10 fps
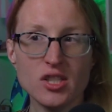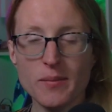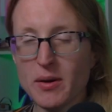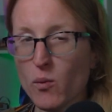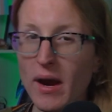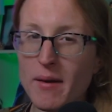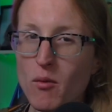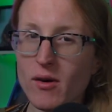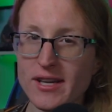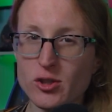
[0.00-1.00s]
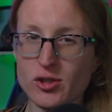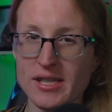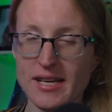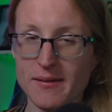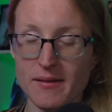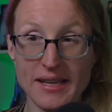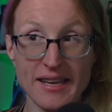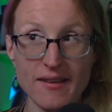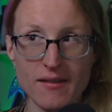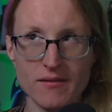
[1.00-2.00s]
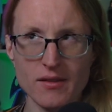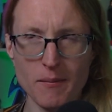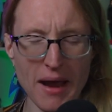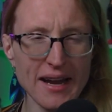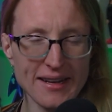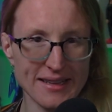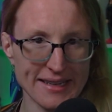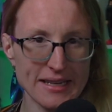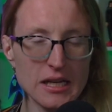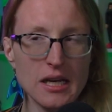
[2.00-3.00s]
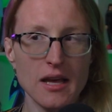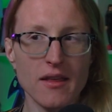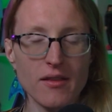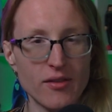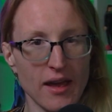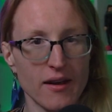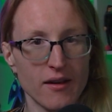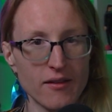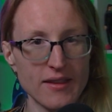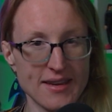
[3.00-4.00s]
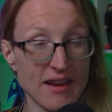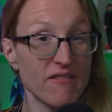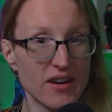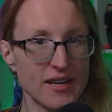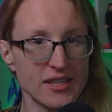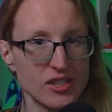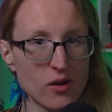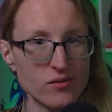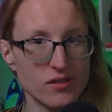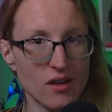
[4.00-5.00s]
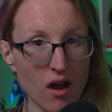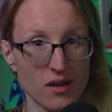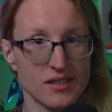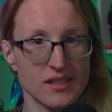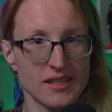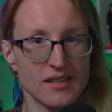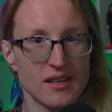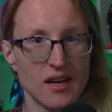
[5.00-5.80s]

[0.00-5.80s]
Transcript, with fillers: to be way more interestingly thematically than the infinity stones, honestly.